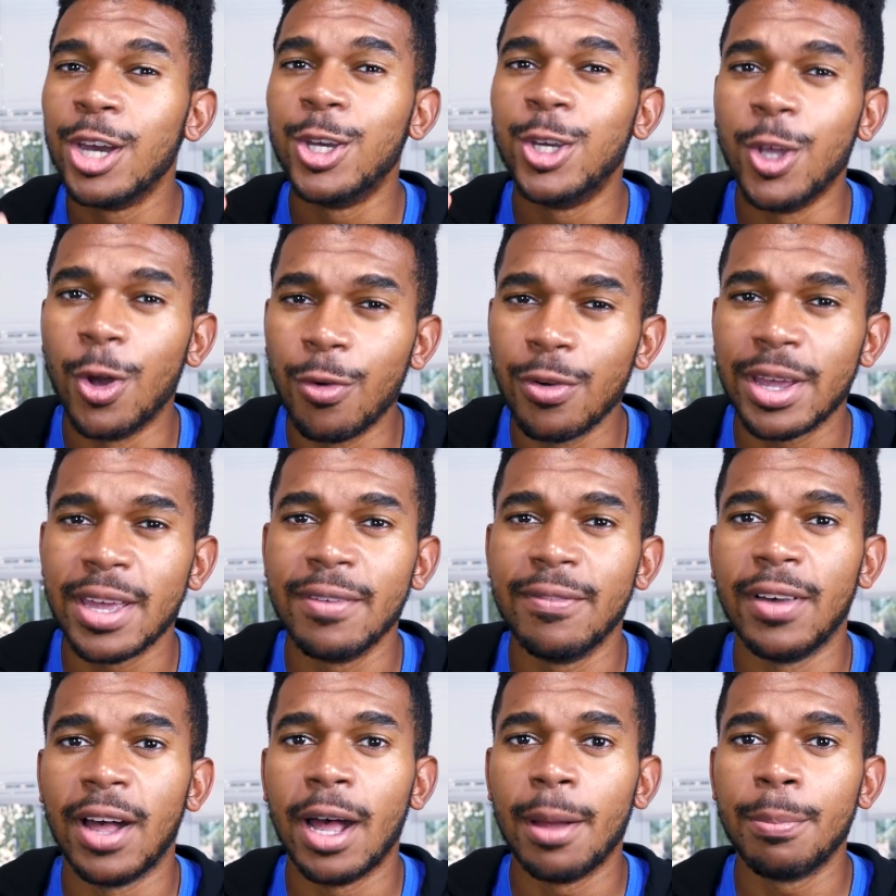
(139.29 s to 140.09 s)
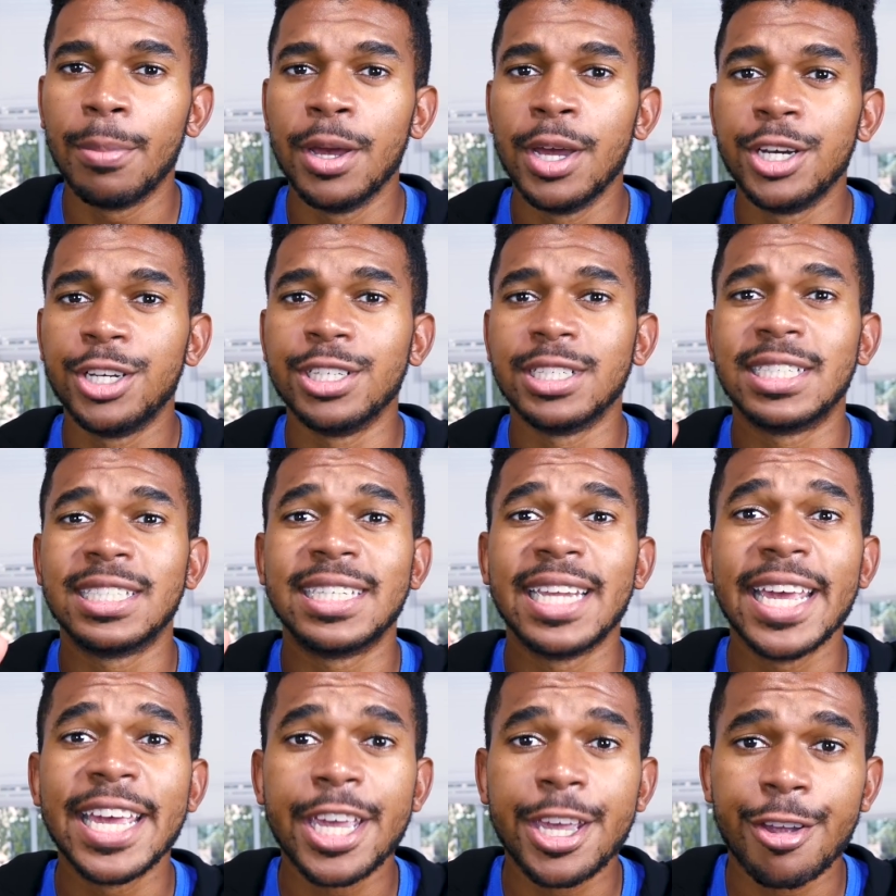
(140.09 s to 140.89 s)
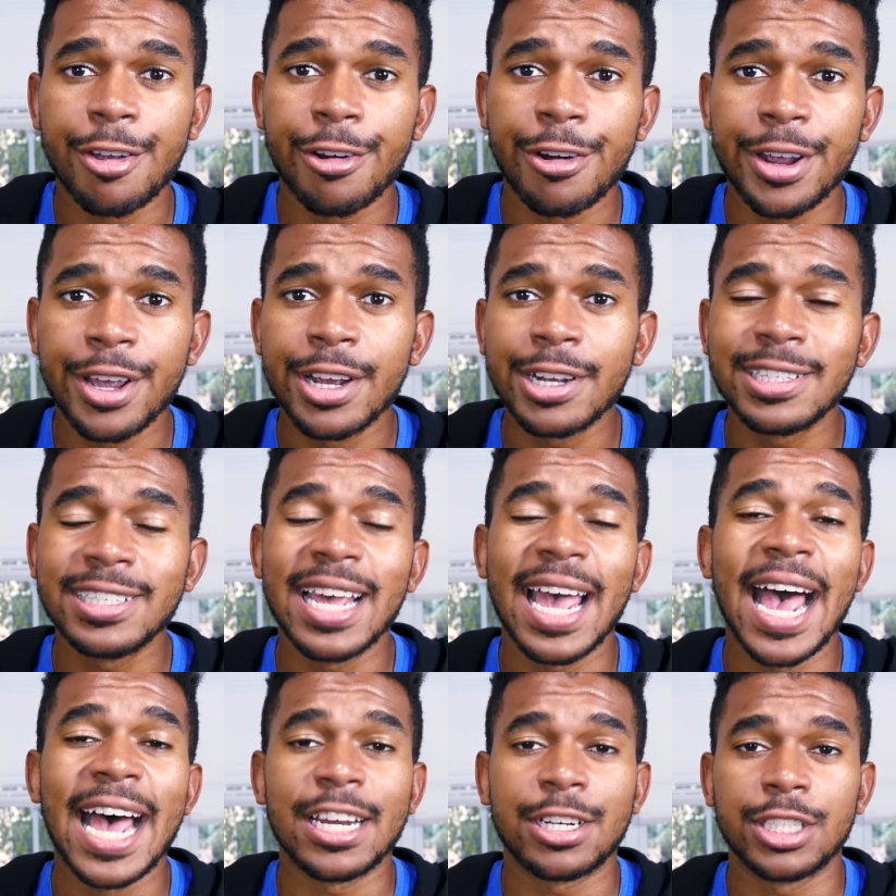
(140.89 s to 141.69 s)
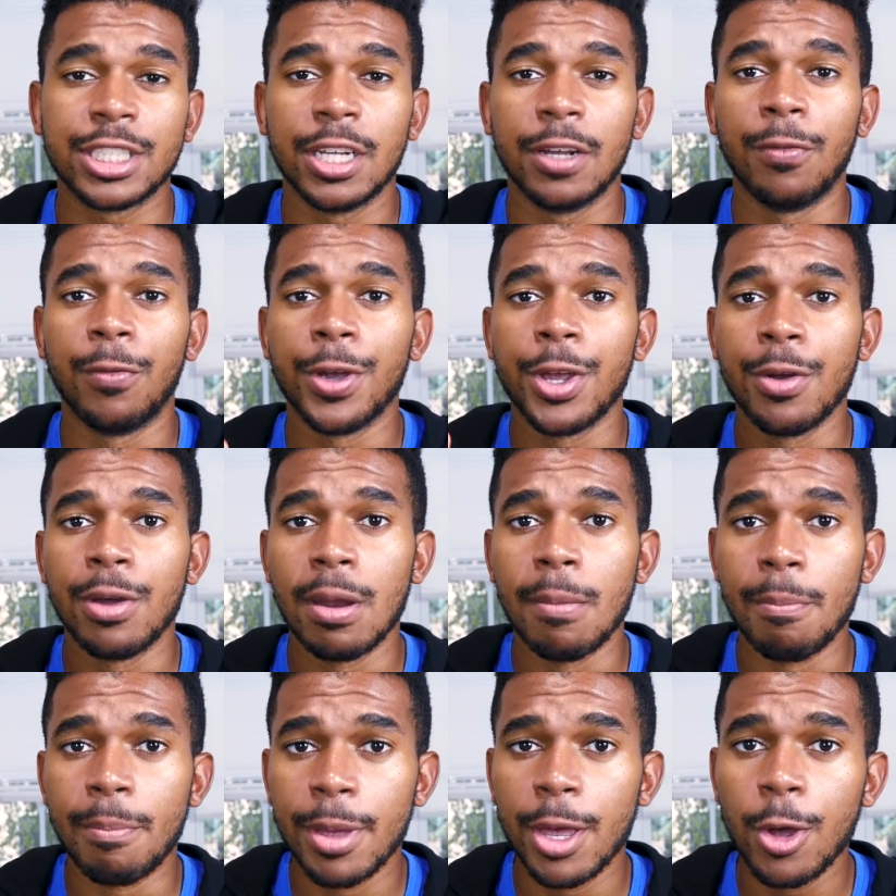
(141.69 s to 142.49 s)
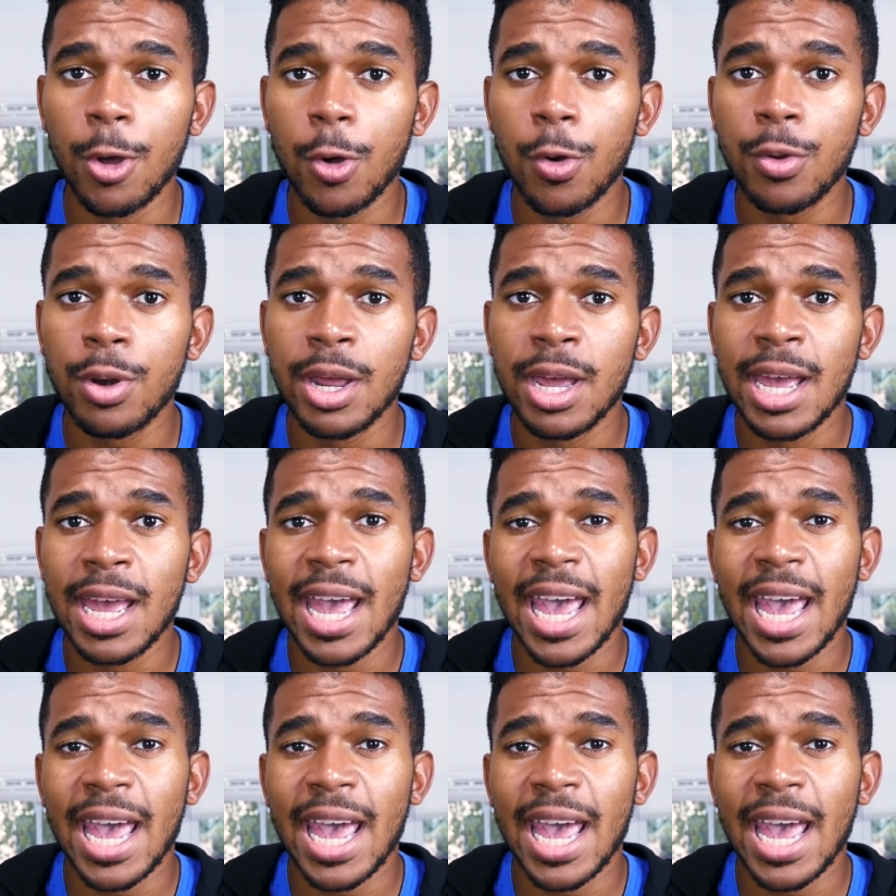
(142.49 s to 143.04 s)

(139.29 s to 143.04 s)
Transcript: don't give up, just stay curious, ask yourself what you want to build,